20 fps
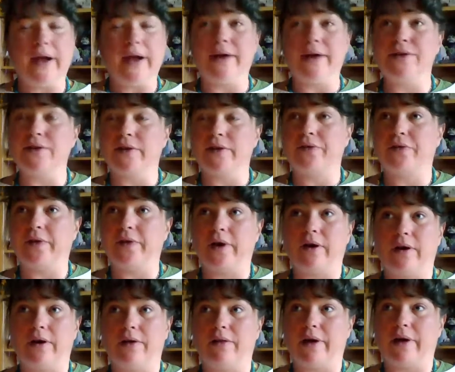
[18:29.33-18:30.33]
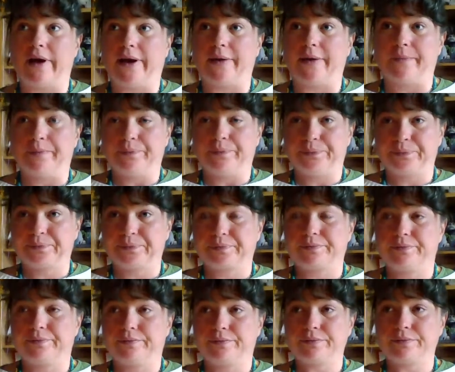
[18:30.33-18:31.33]
I just feel like,
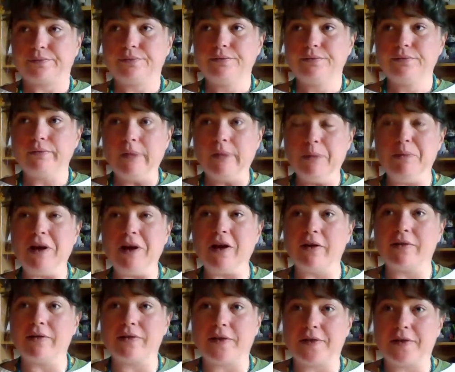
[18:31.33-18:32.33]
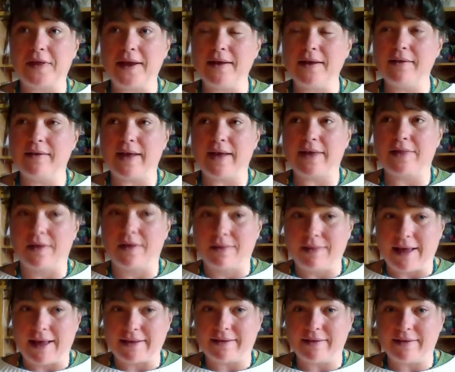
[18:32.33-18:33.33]
because the things and the
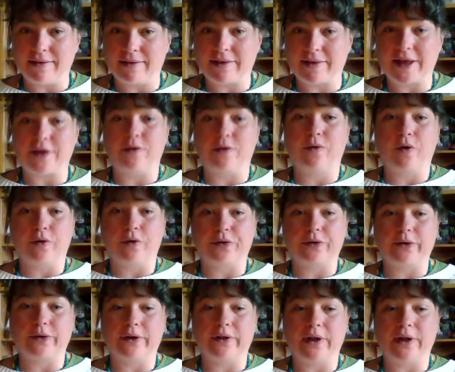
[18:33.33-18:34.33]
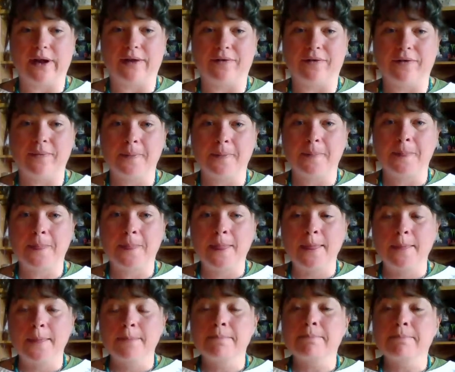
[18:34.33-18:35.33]
lessons that you go through in life,
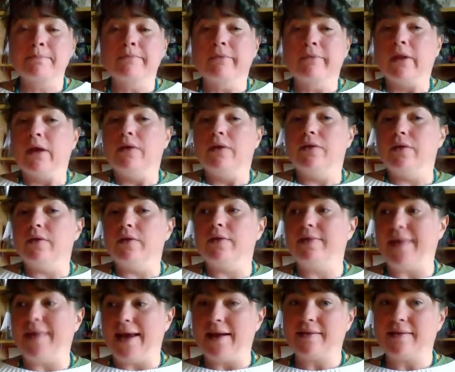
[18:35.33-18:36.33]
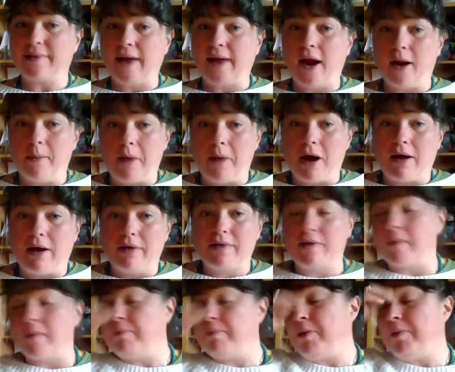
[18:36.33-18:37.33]
that's karma.
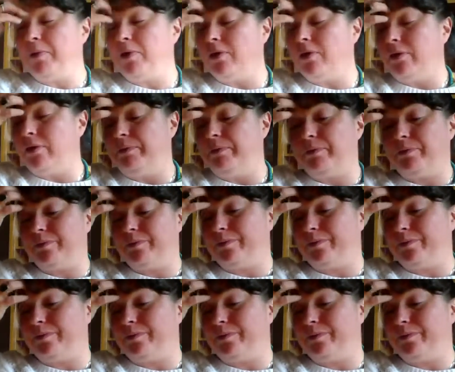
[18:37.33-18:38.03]
Some people